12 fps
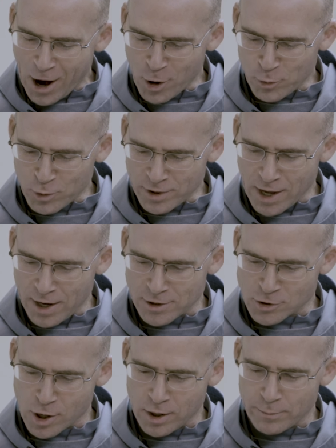out what that
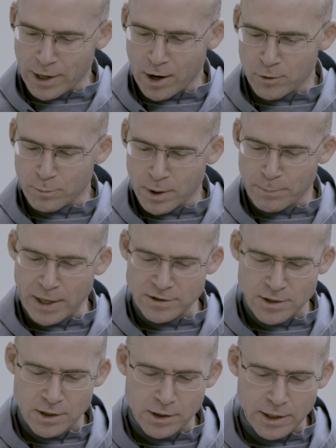is all about. But
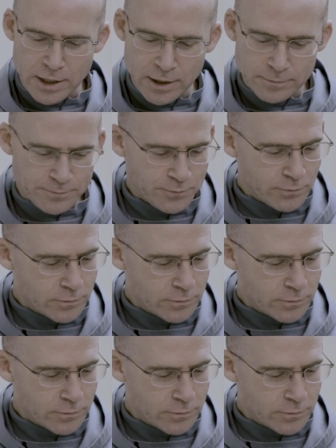basically,